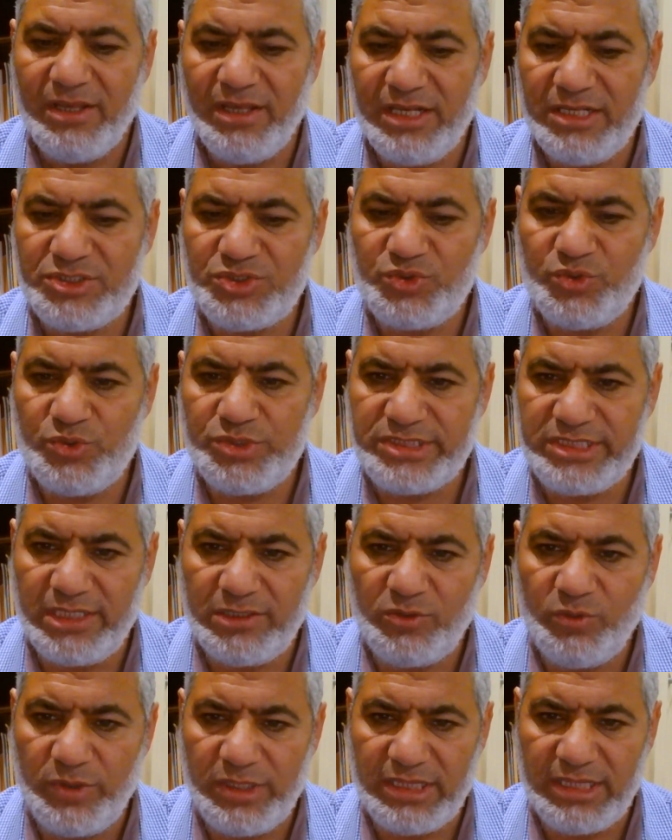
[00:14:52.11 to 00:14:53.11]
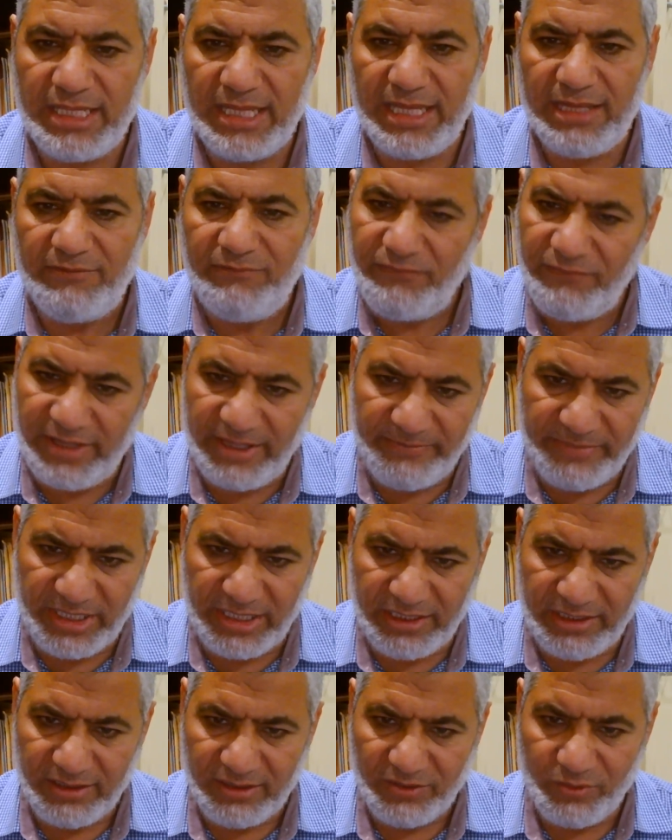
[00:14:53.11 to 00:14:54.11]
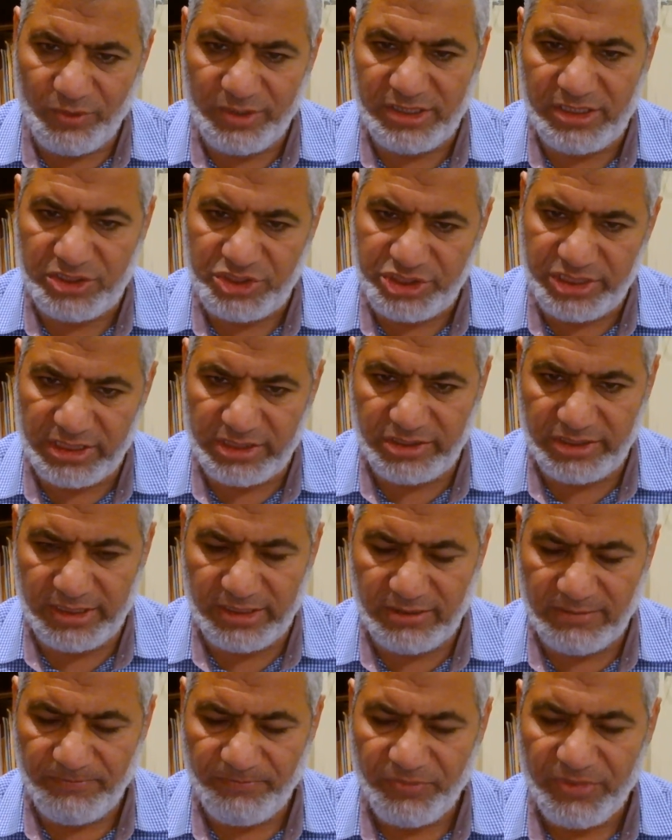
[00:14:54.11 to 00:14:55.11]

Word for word: is to sit with the family, with the children,